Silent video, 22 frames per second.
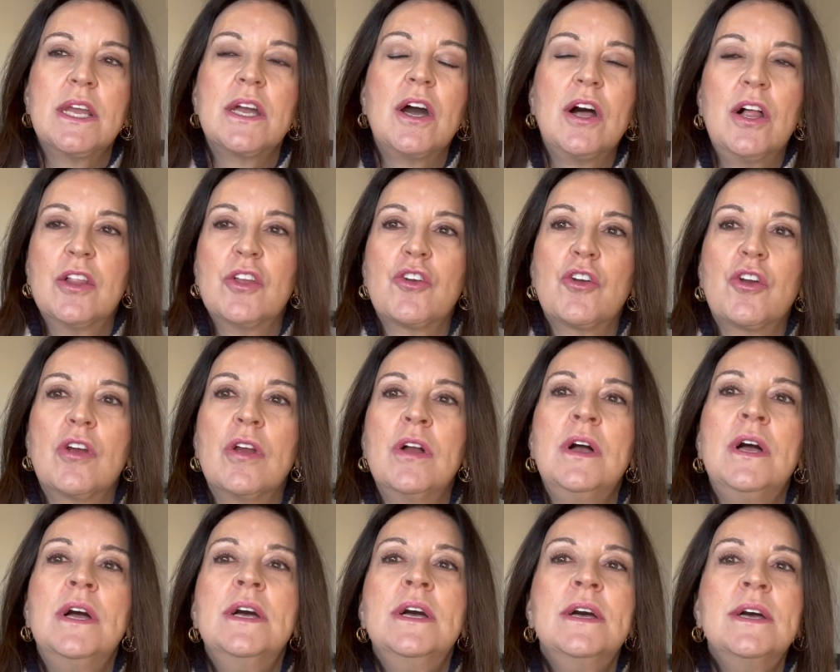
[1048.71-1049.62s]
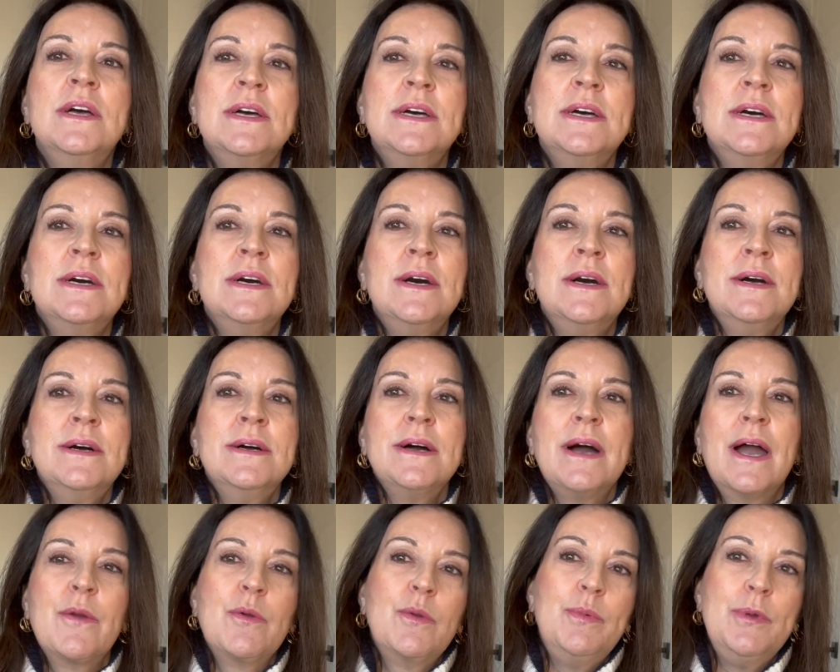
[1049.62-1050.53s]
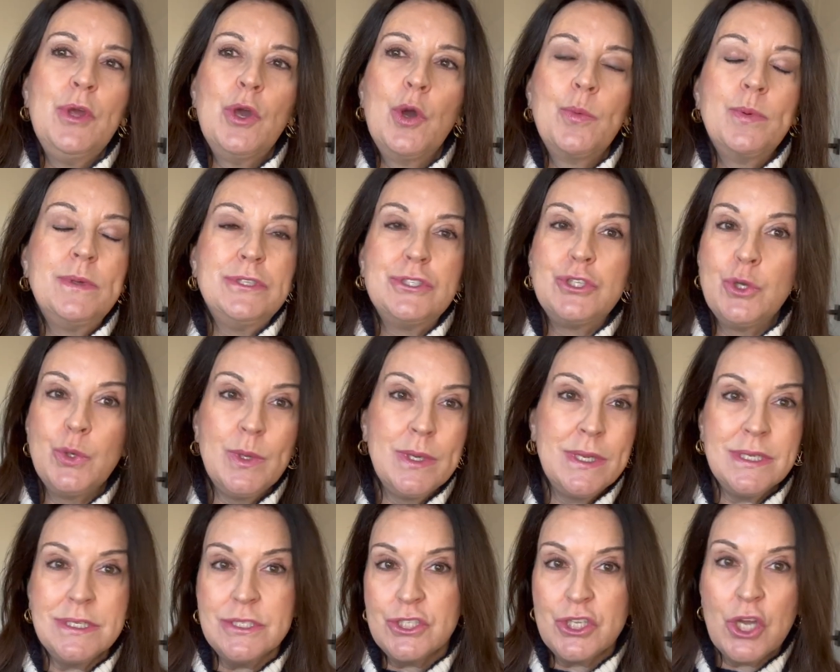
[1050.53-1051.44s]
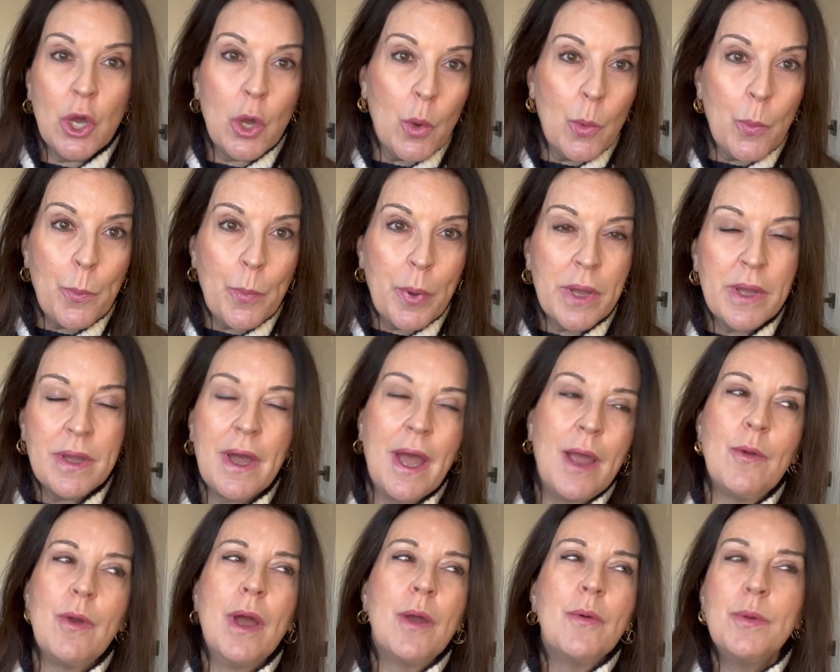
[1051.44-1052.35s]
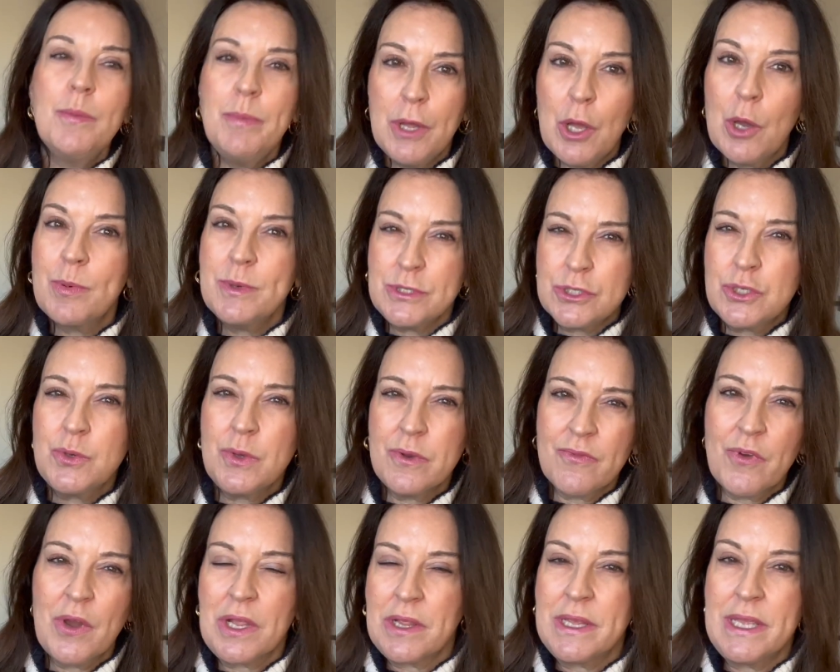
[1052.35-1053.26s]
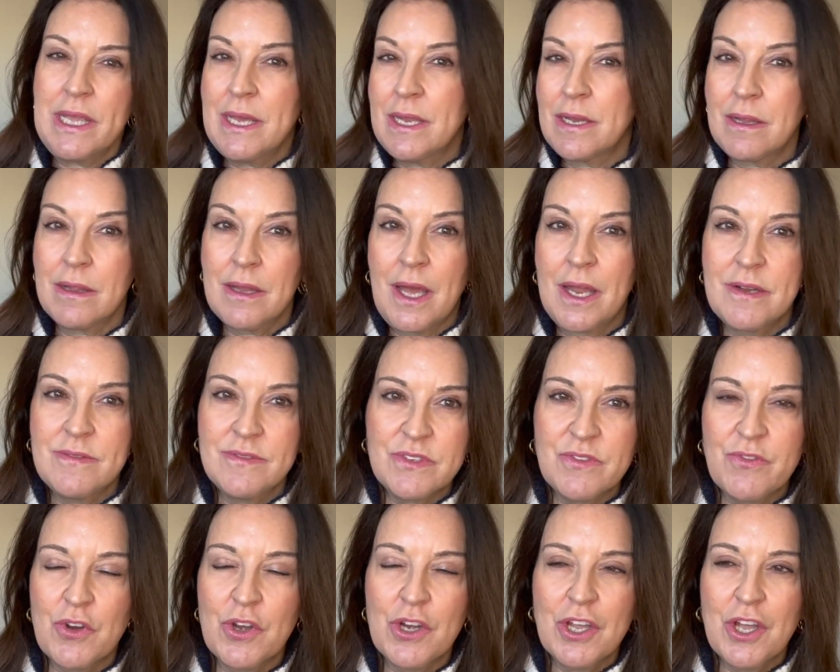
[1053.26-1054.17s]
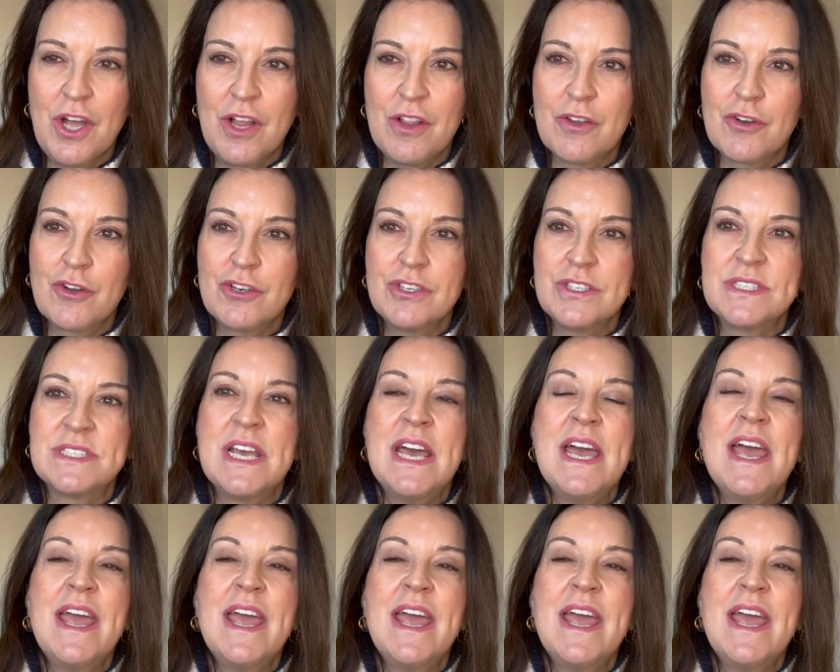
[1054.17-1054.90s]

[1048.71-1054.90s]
color. I would be open to it in taupe. I would be open to it, frankly, in a lot of different colors.